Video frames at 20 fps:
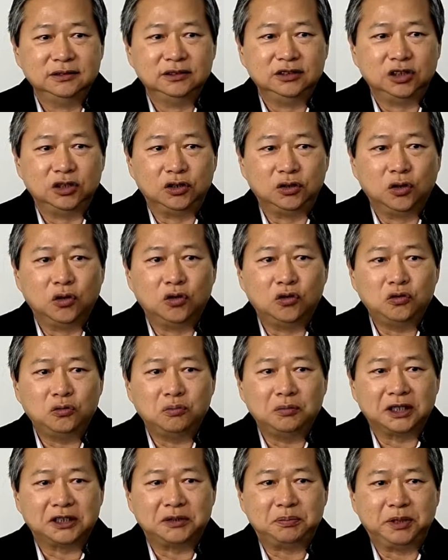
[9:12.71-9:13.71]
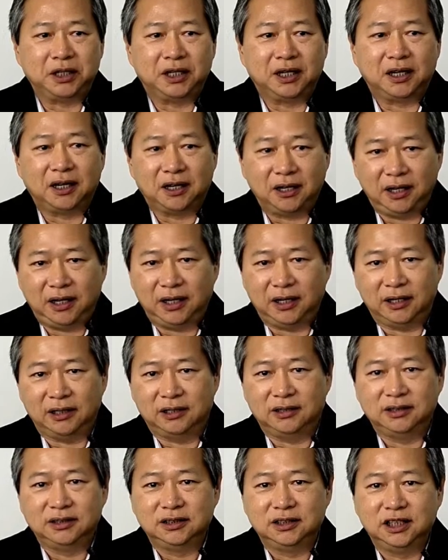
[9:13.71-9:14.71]
The goal must be clear.
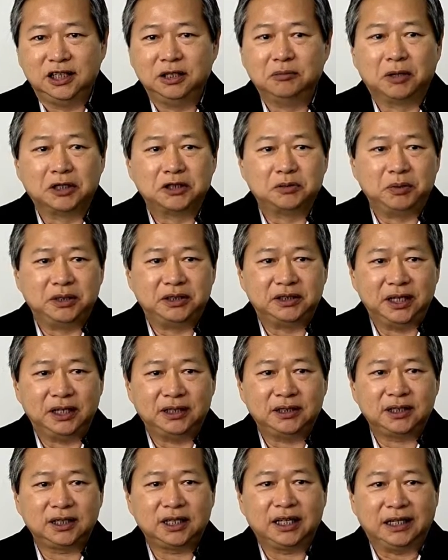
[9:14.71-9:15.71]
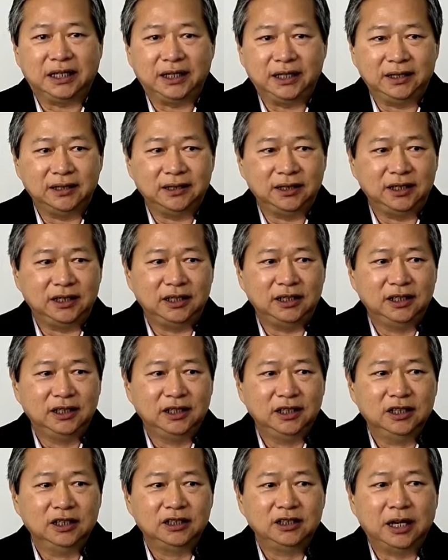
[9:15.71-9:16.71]
It must be stated clearly.
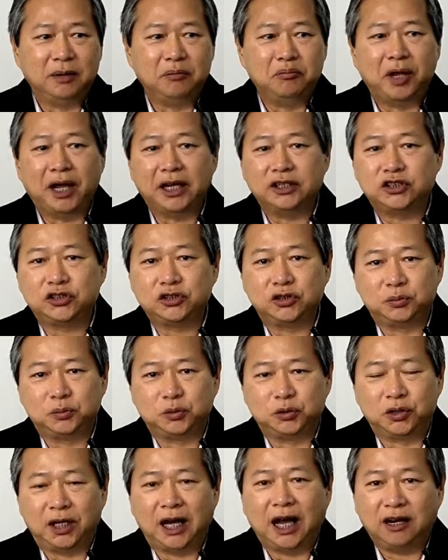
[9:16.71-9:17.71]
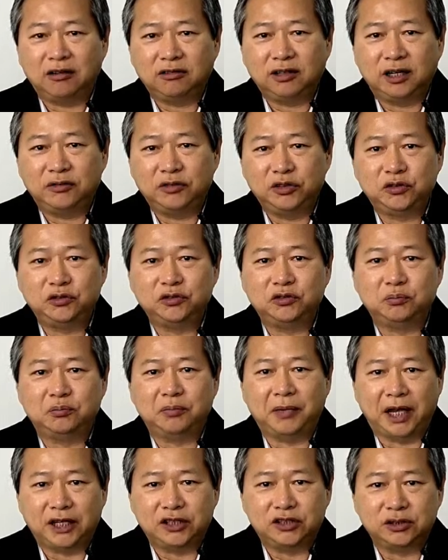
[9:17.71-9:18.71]
Then measurable. How are we going to
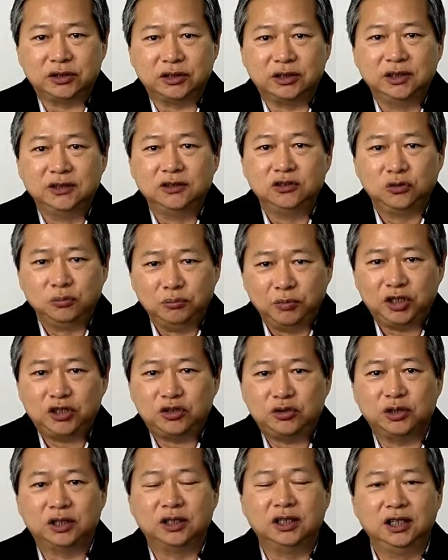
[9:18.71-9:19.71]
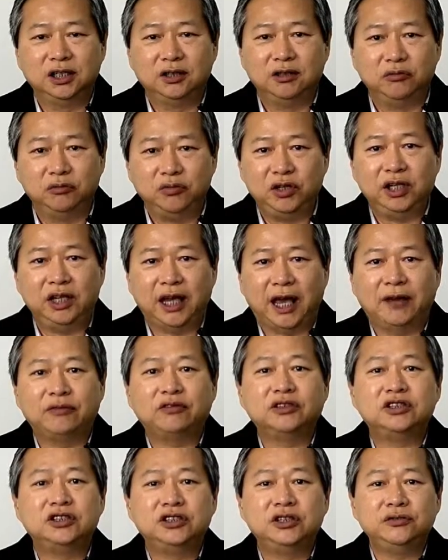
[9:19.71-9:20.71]
measure to make sure we have
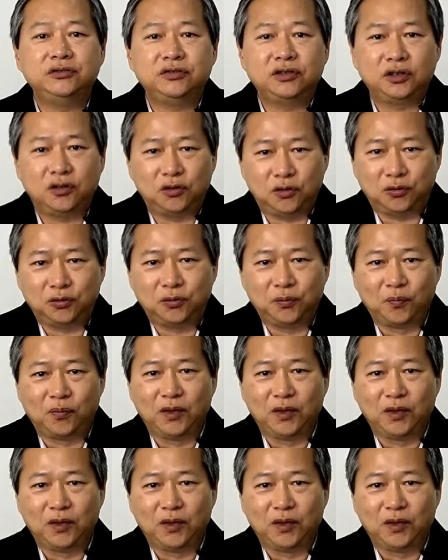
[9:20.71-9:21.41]
achieved the goal?